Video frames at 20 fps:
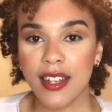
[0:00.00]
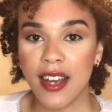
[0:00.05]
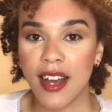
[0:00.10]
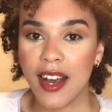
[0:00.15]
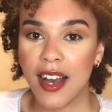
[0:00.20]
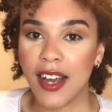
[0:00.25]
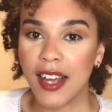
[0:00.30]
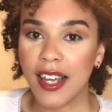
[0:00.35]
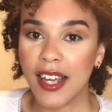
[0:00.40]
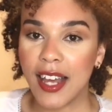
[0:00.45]

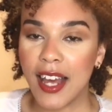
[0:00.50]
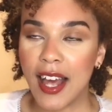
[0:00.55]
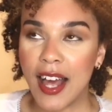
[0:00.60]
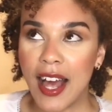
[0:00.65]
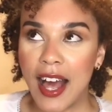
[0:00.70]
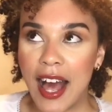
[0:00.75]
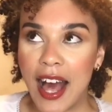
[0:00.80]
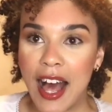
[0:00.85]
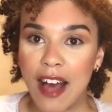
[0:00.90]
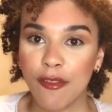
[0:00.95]
I
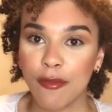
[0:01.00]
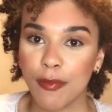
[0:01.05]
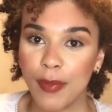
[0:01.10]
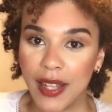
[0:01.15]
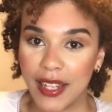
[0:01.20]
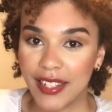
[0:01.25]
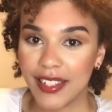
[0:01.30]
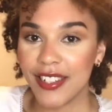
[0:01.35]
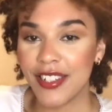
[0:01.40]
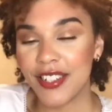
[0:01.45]
have
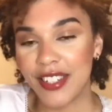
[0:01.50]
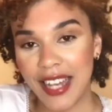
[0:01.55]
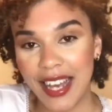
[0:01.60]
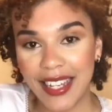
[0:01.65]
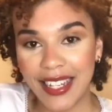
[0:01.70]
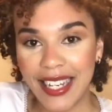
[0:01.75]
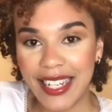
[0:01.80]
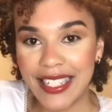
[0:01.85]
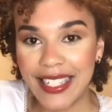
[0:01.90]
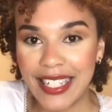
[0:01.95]
been
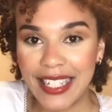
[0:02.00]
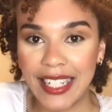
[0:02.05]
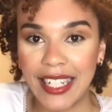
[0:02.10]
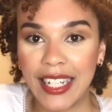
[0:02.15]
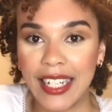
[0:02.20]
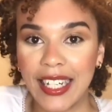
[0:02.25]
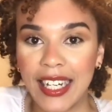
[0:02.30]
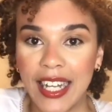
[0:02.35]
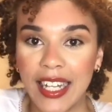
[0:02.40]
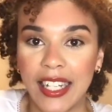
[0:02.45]
Shadé Dillon
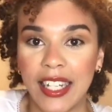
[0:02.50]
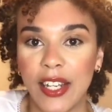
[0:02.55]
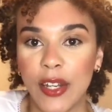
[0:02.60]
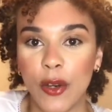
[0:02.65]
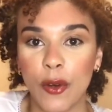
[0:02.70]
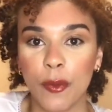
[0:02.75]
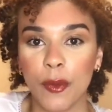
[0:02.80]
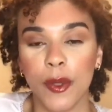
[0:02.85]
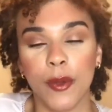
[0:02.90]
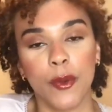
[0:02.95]
and I
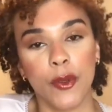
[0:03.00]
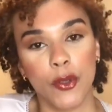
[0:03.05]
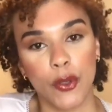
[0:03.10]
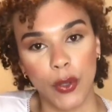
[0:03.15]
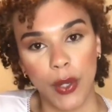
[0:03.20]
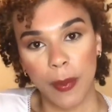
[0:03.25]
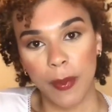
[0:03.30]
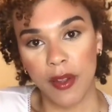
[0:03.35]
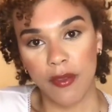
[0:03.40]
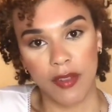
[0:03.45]
hope you
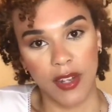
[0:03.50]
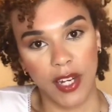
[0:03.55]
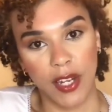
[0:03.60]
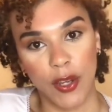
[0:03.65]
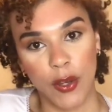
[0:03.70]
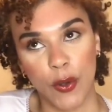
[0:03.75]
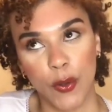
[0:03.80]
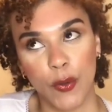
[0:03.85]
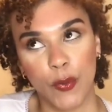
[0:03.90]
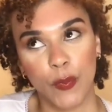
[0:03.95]
enjoyed my
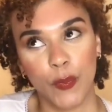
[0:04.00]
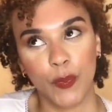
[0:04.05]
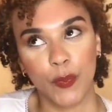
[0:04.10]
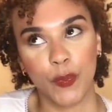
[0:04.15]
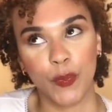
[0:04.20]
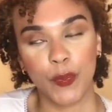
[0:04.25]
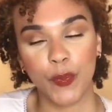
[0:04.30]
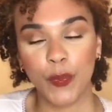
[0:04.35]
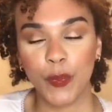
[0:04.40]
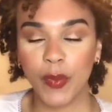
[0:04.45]
video.
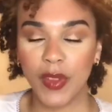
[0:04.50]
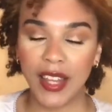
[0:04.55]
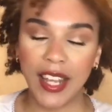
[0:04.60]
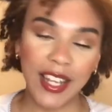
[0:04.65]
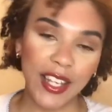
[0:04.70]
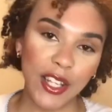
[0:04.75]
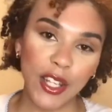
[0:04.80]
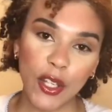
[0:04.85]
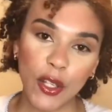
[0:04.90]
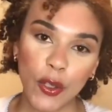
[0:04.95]

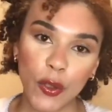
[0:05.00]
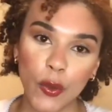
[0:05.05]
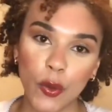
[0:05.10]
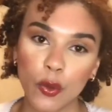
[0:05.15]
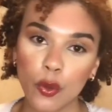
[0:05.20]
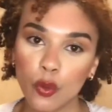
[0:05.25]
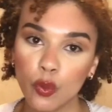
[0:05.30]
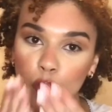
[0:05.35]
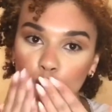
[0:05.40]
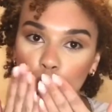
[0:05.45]
Thank you.
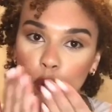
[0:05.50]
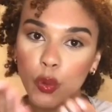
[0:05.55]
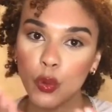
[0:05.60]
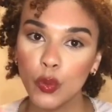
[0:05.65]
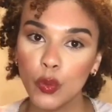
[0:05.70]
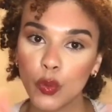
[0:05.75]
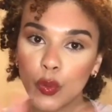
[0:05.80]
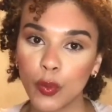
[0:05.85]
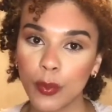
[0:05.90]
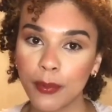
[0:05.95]

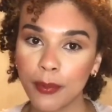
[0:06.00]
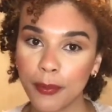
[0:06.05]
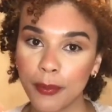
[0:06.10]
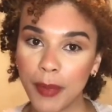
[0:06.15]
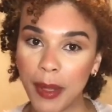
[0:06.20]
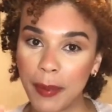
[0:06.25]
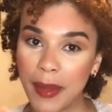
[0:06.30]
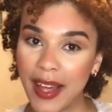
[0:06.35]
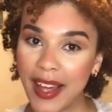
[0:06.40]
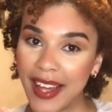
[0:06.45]
Bye
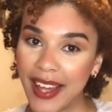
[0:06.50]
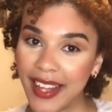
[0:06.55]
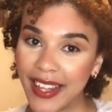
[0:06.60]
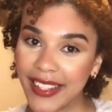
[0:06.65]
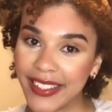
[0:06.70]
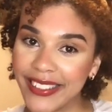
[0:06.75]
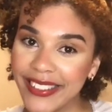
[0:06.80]
bye.